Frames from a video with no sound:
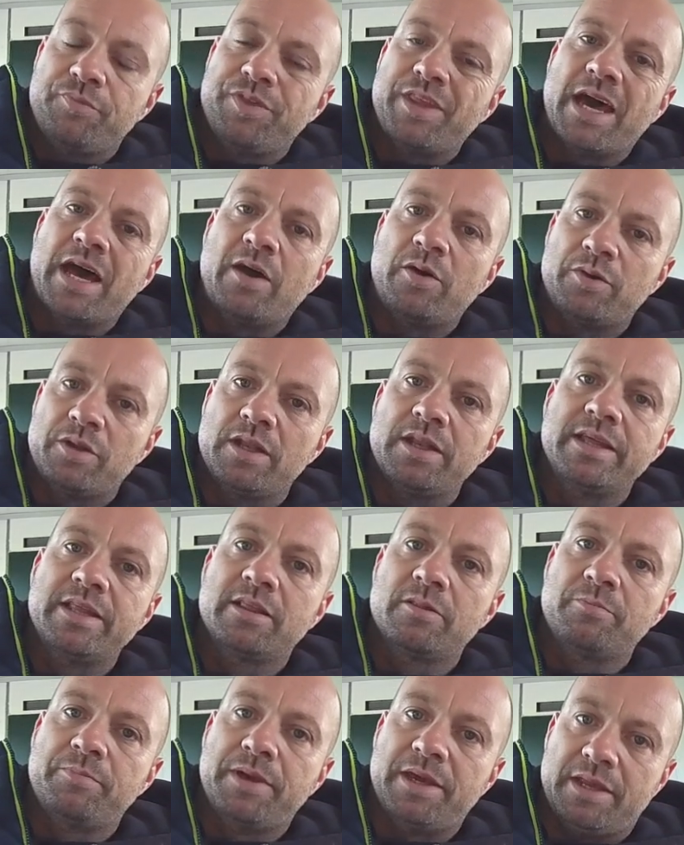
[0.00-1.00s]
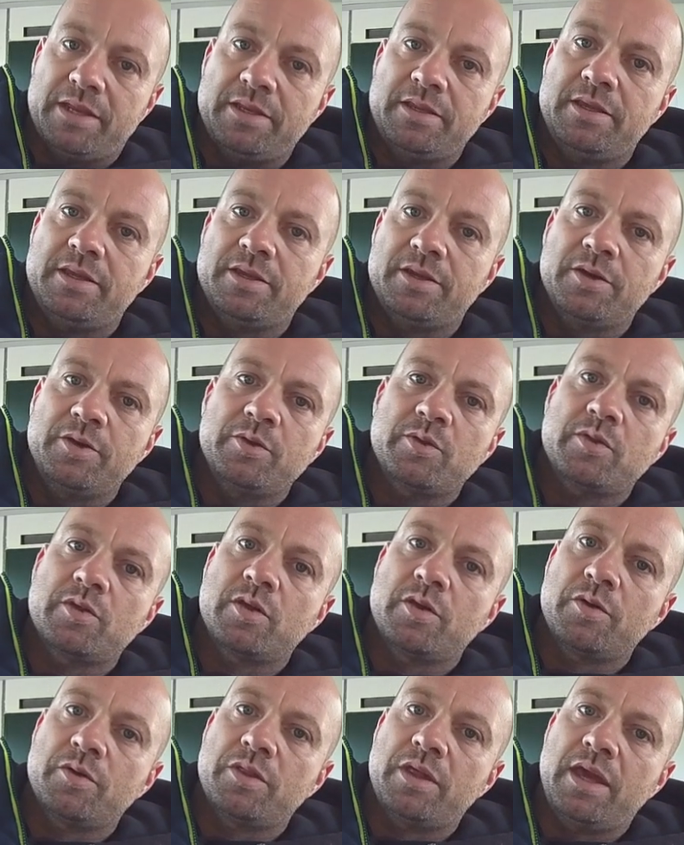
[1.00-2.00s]
down a little bit, you know,
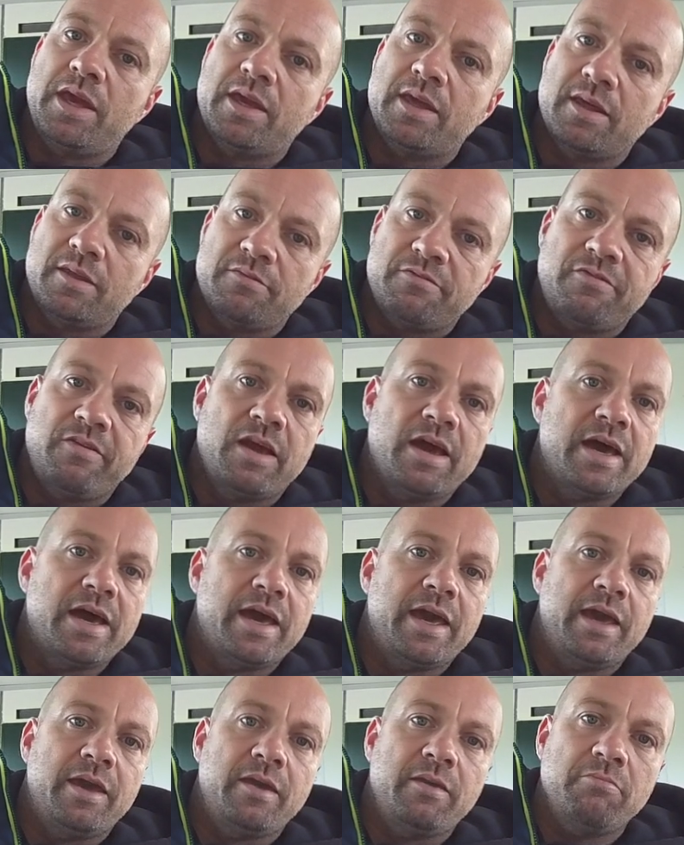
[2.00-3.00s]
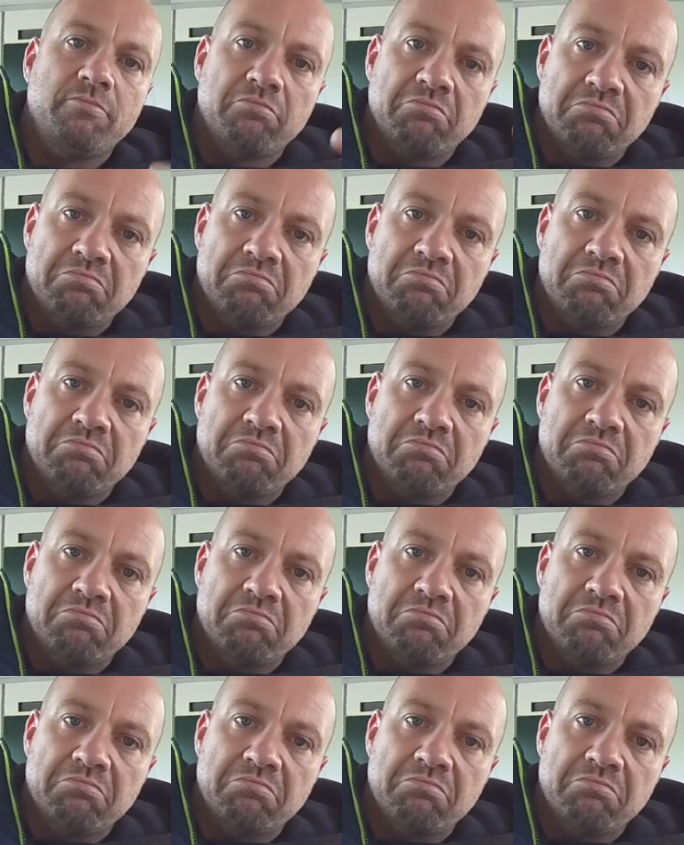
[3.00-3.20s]
so they can fly